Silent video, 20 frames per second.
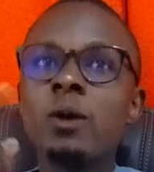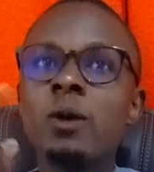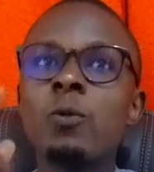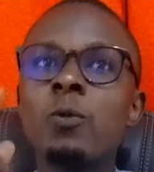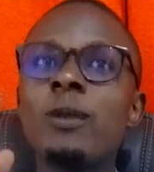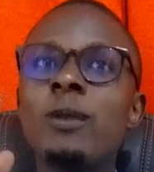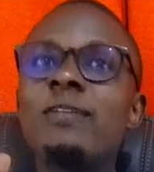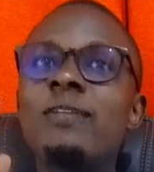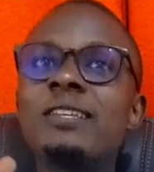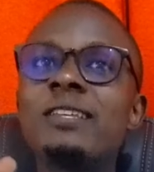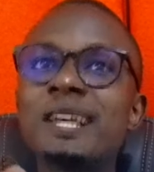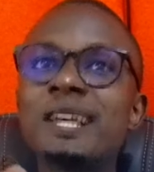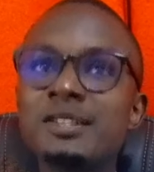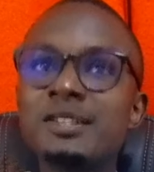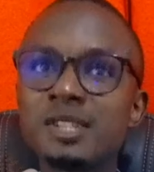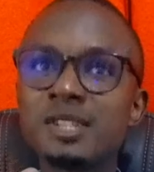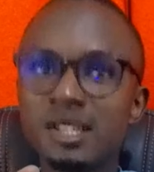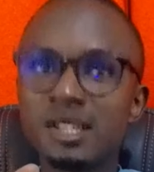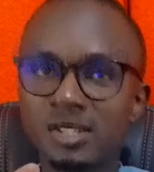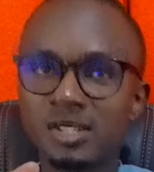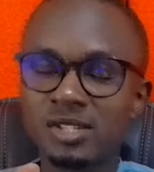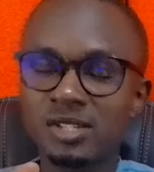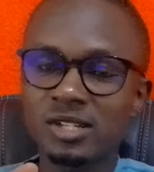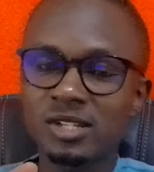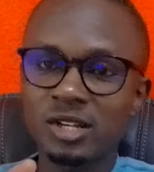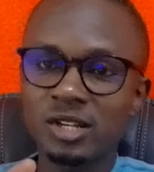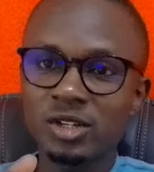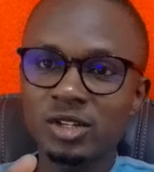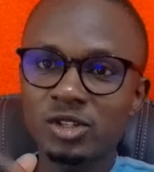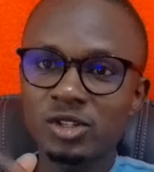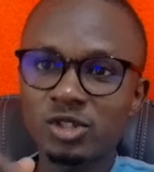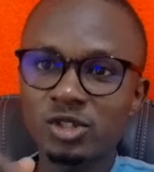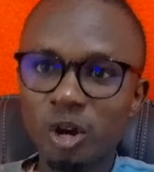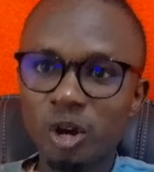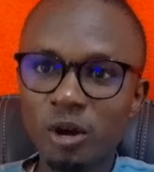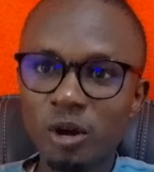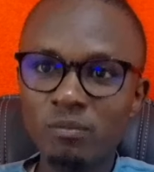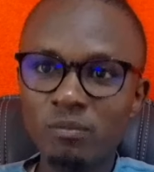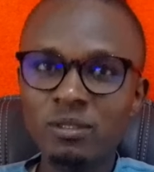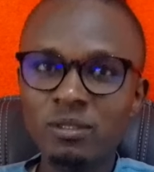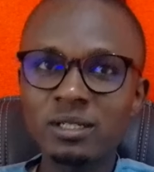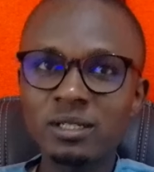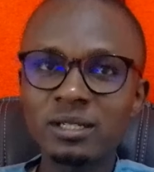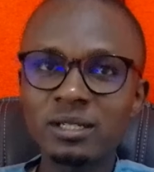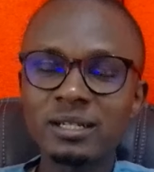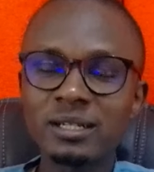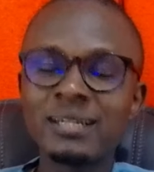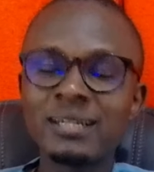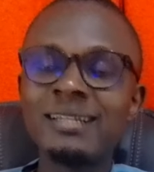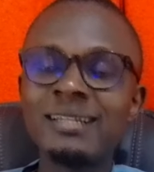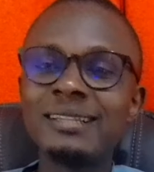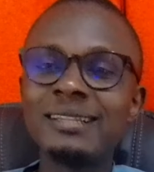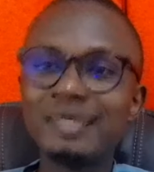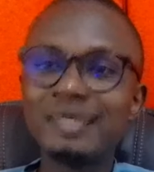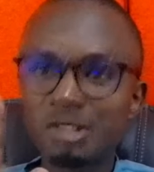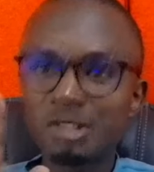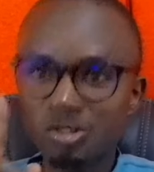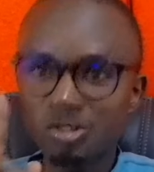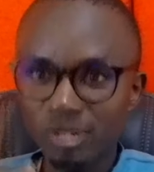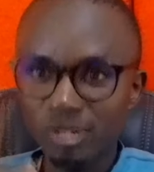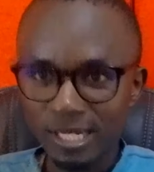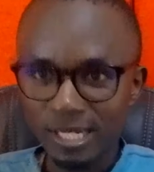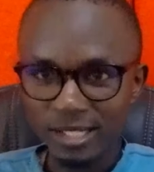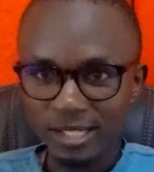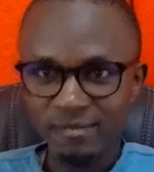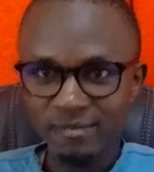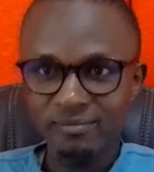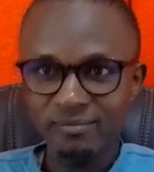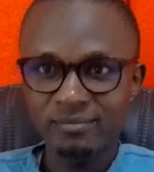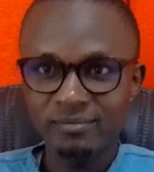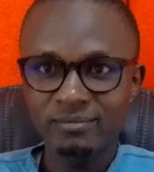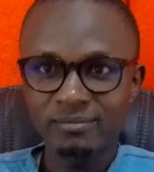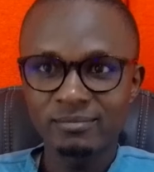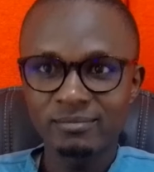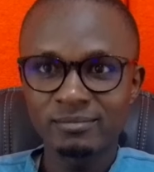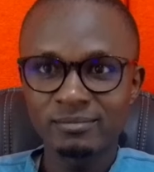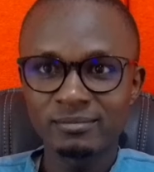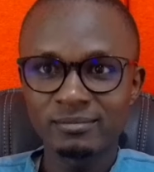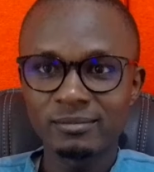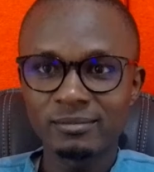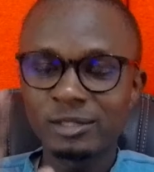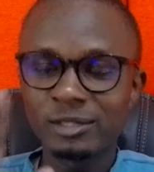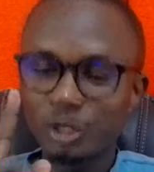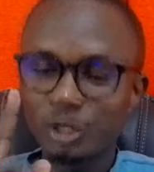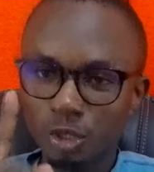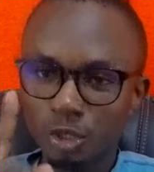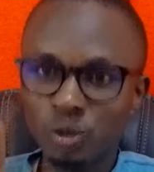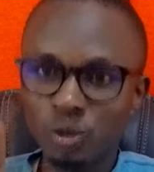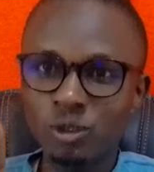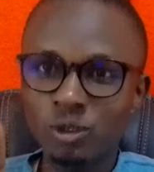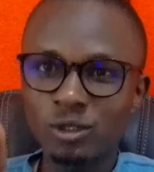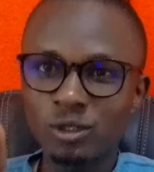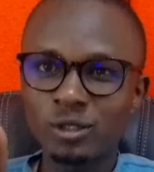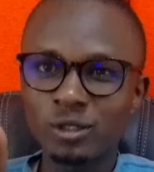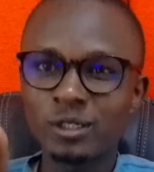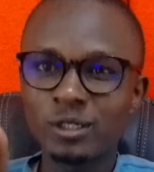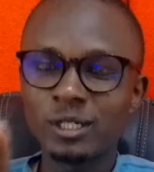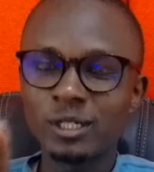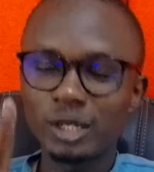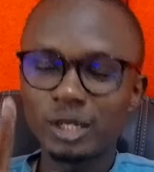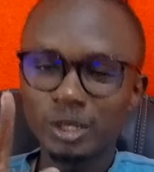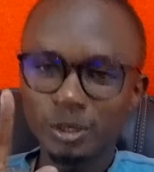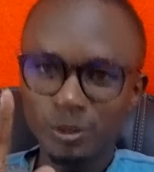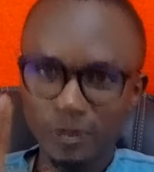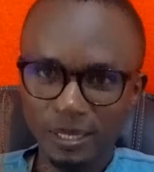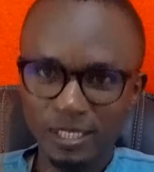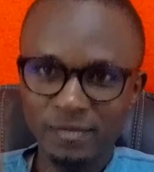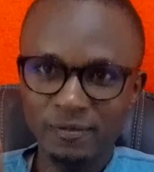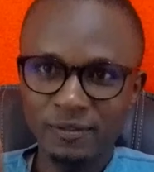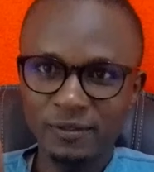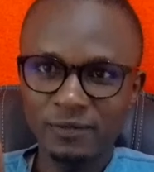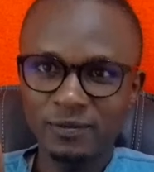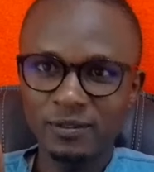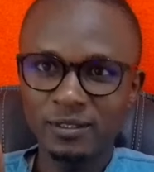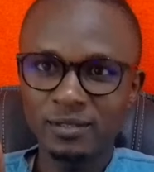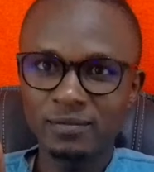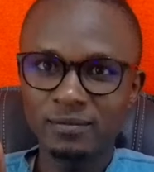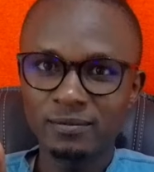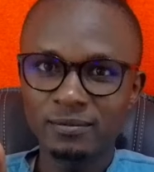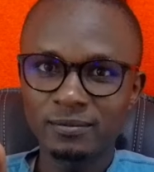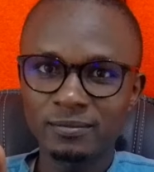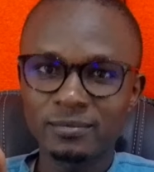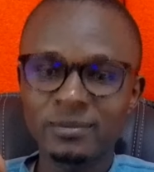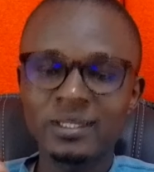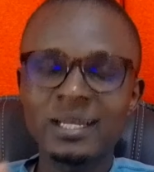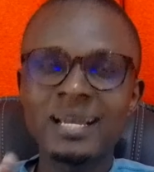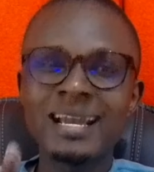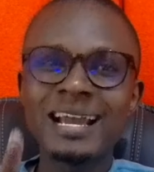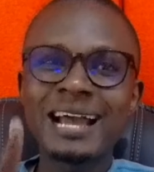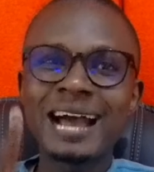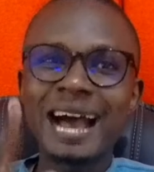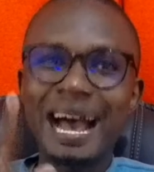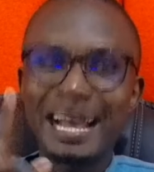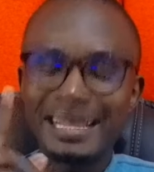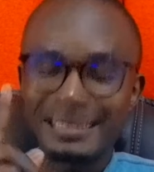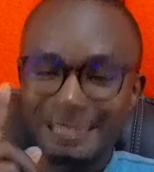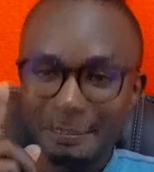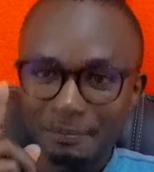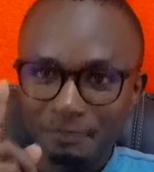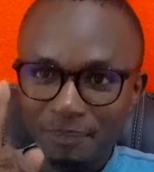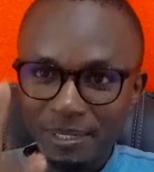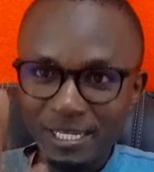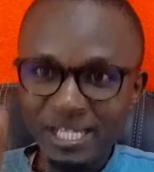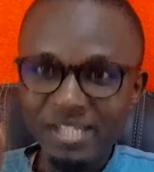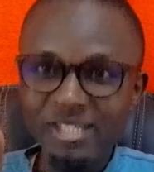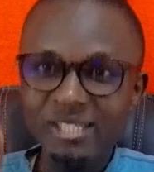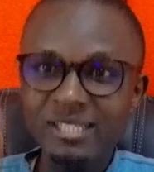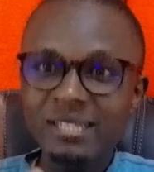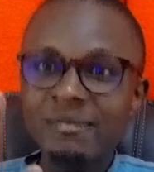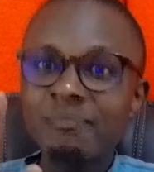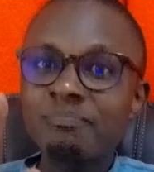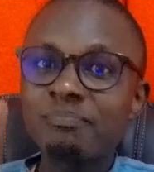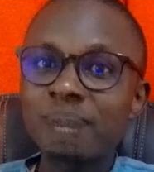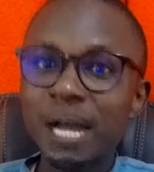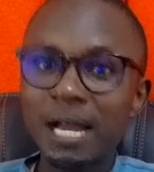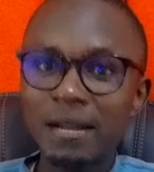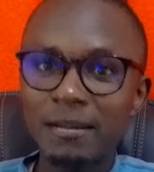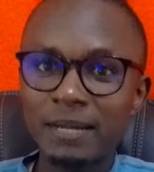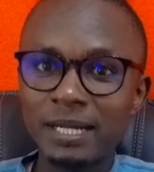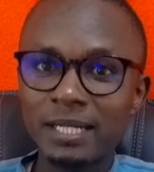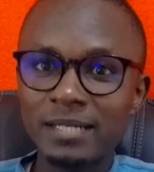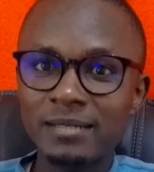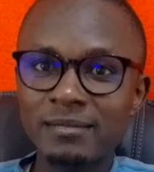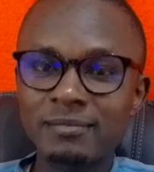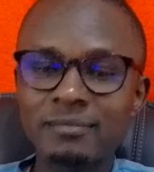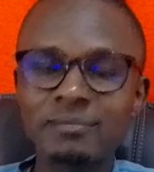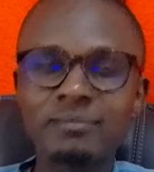When the Gen Zs stormed the street June 25th and they breached parliament,